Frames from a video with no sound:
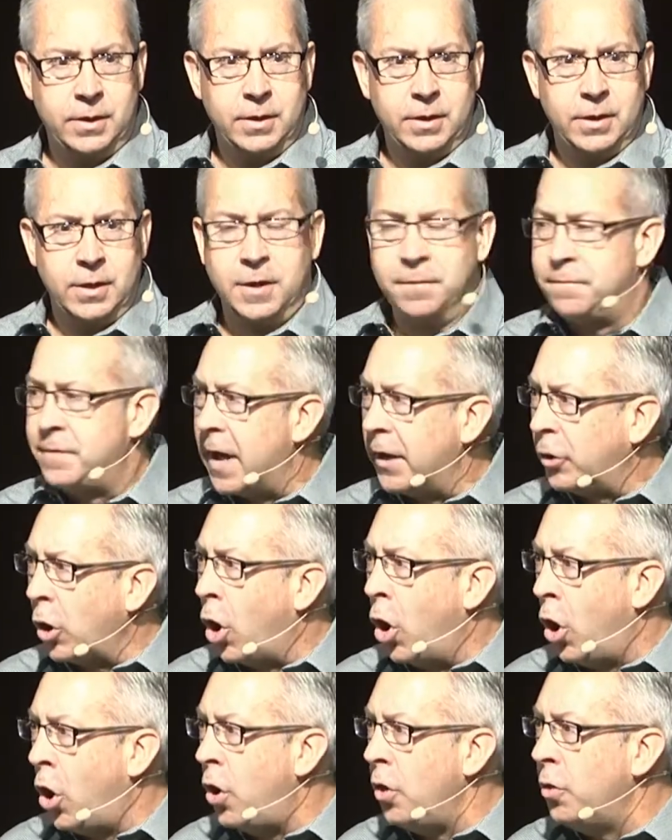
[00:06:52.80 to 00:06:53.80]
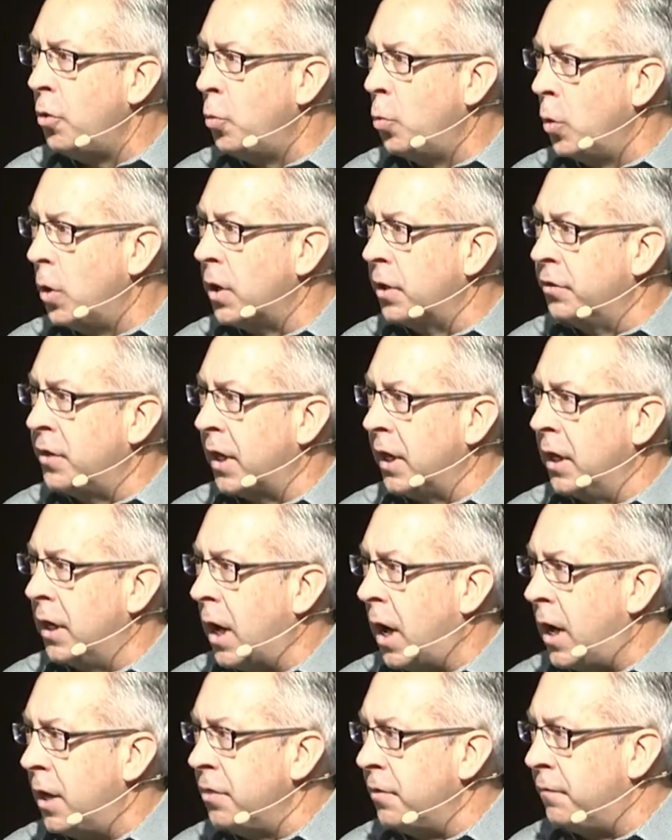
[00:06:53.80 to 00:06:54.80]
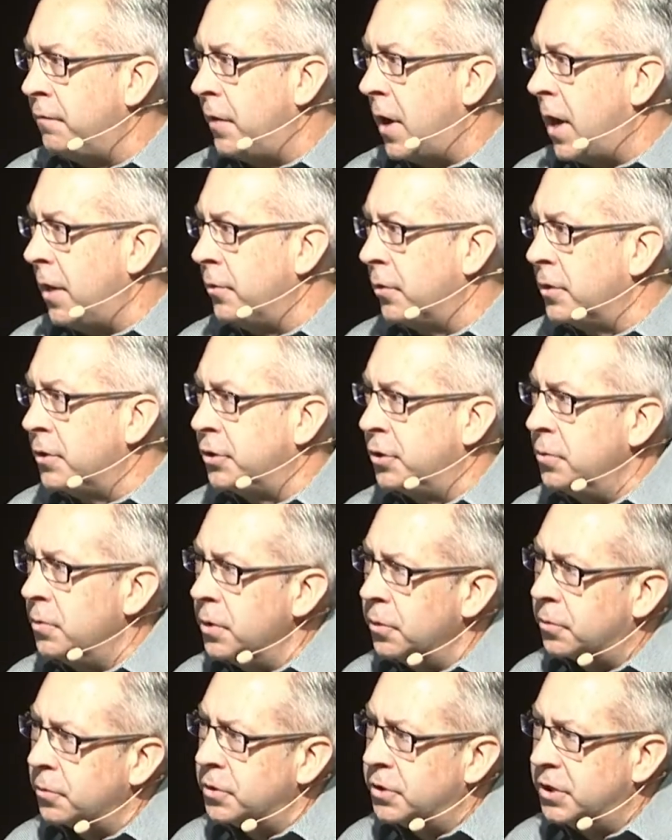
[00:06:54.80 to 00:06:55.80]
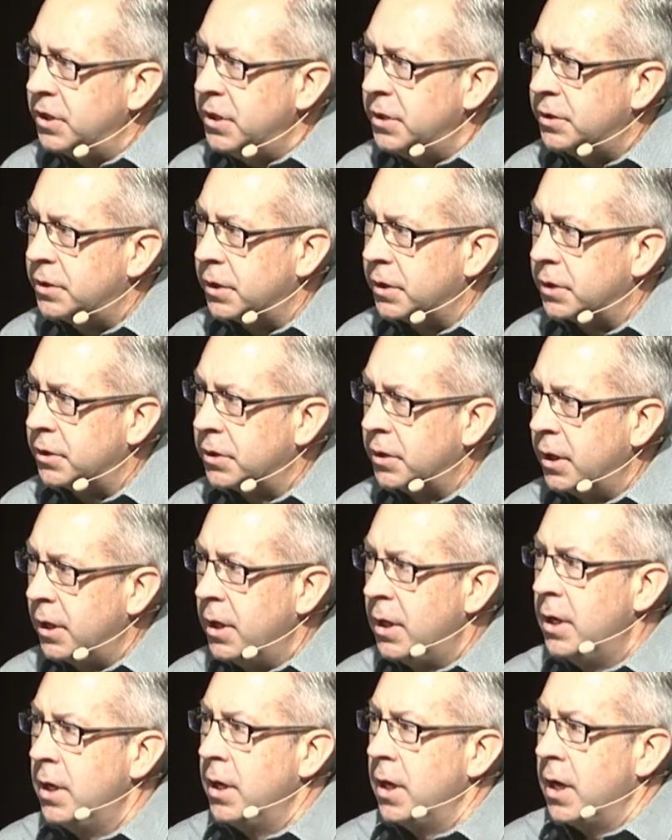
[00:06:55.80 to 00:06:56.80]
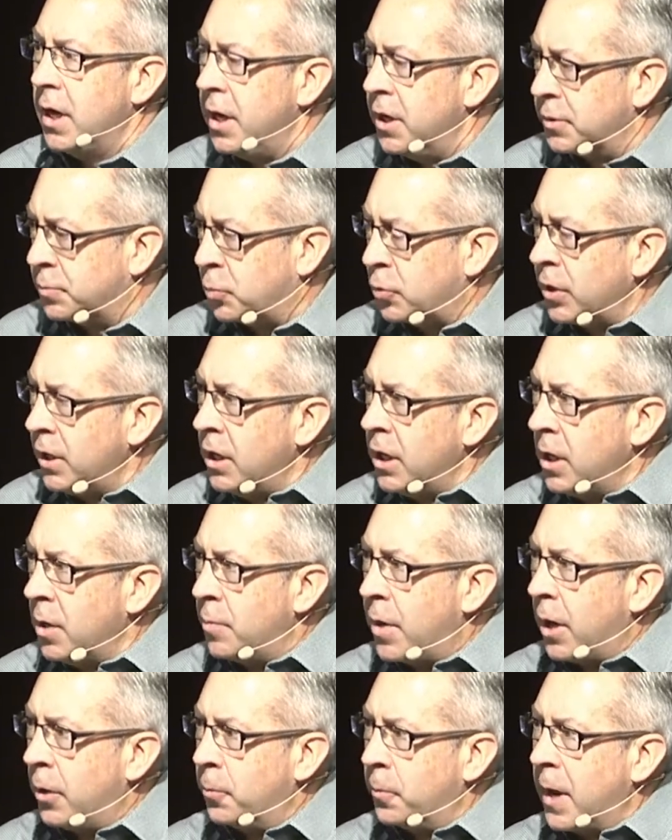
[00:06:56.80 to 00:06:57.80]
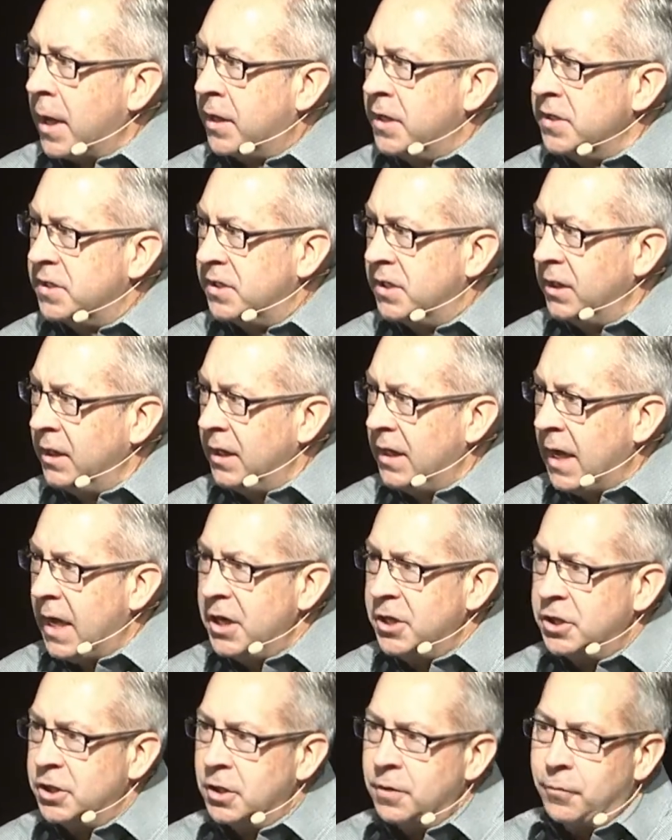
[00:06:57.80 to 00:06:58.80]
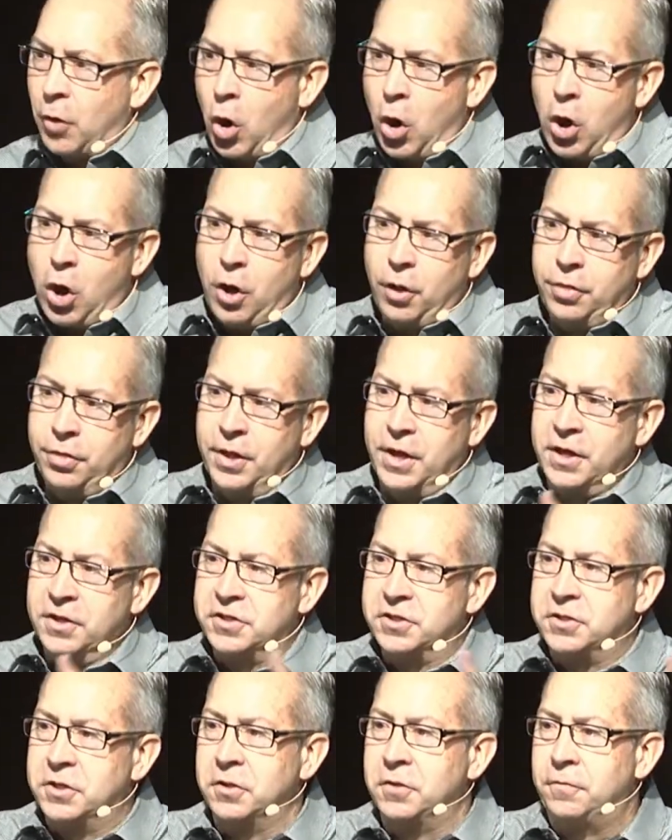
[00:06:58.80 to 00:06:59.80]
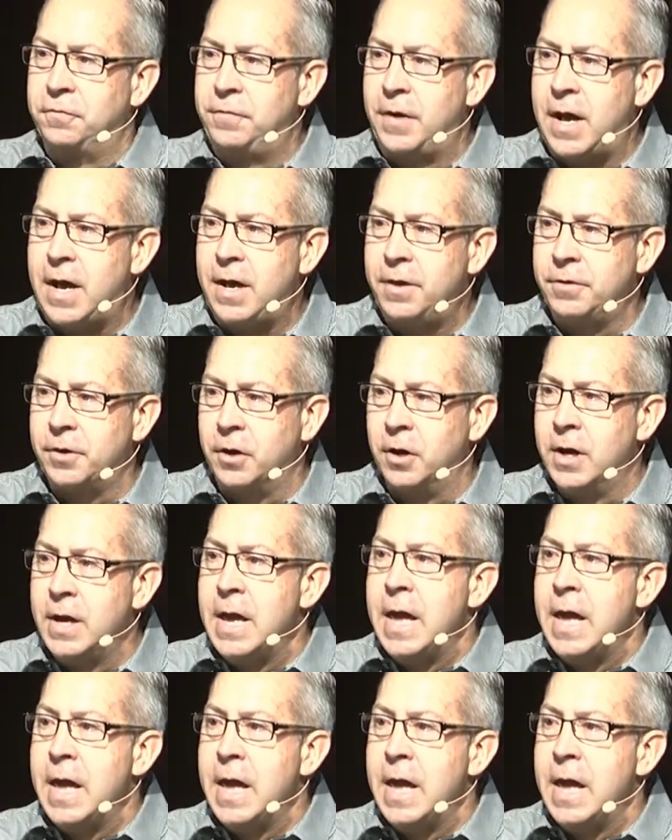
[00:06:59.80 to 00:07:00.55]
In fact, all the work that God the Father is doing through Jesus is bringing about a reconciliation of all things to the Father.